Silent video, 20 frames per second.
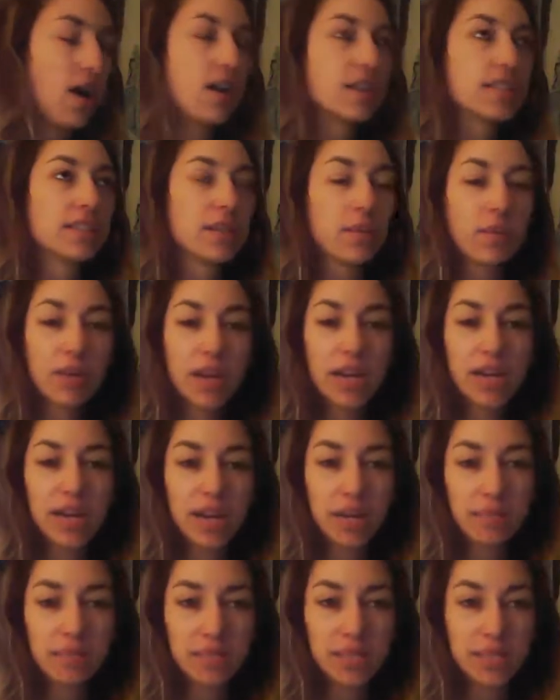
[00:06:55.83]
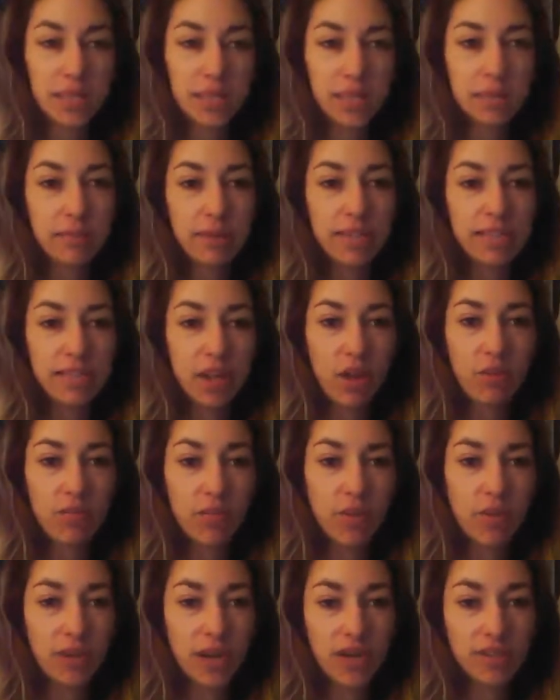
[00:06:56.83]
Someone ended up stealing my cell
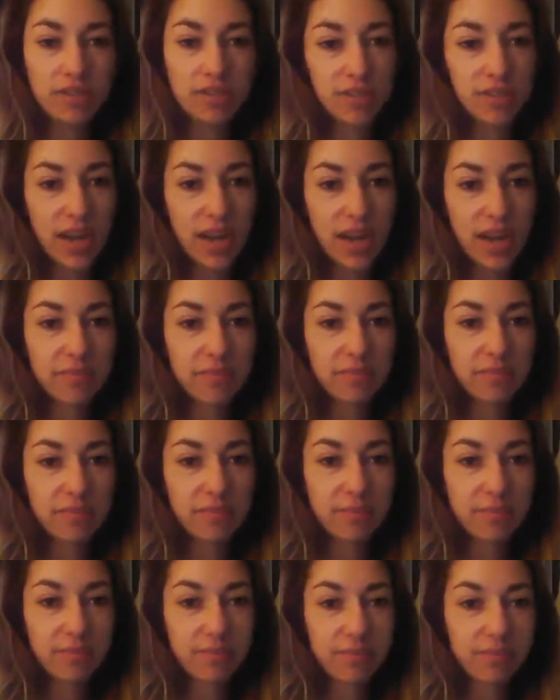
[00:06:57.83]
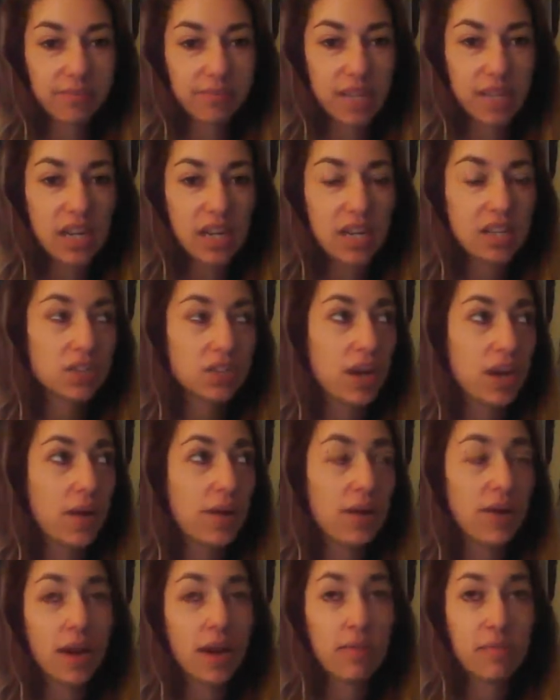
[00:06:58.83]
phone yesterday. So now
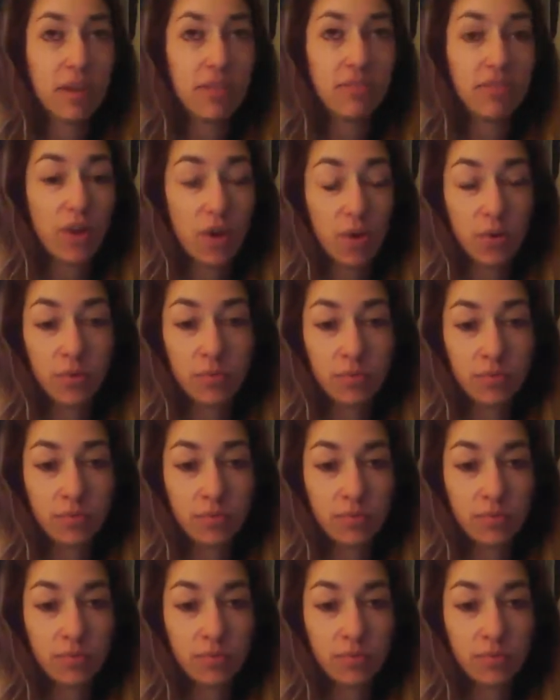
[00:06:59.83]
I don't have my phone.